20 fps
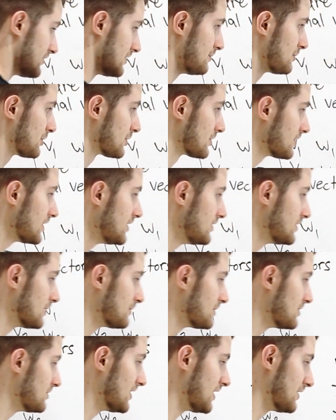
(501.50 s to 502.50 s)
Similarly,
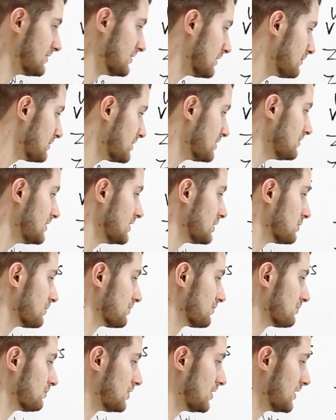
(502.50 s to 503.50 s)
W dot W
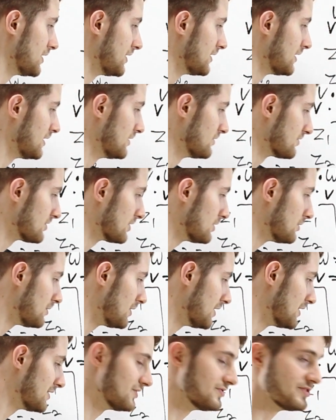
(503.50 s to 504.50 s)
equals 1, and
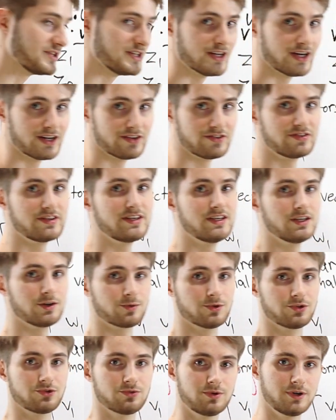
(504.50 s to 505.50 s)
so on, Z dot Z
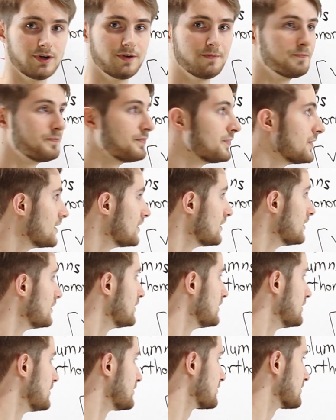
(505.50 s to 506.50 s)
equals 1.
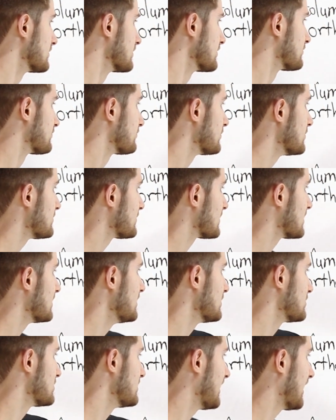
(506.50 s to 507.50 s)
So this first
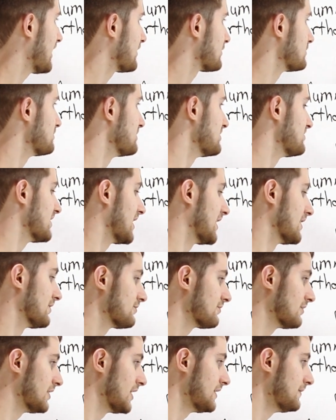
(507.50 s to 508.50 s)
condition has to be
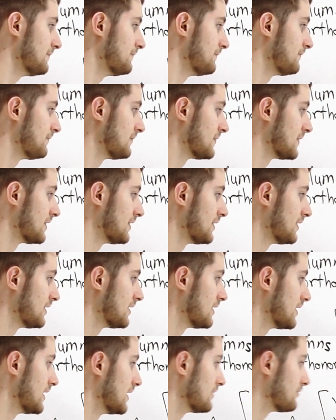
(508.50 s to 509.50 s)
satisfied.
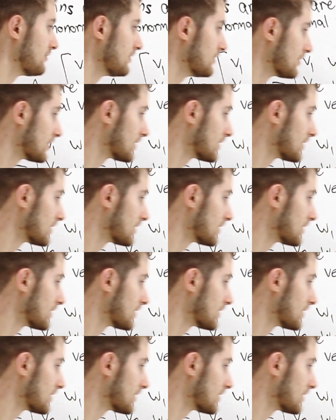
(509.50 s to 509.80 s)
And if we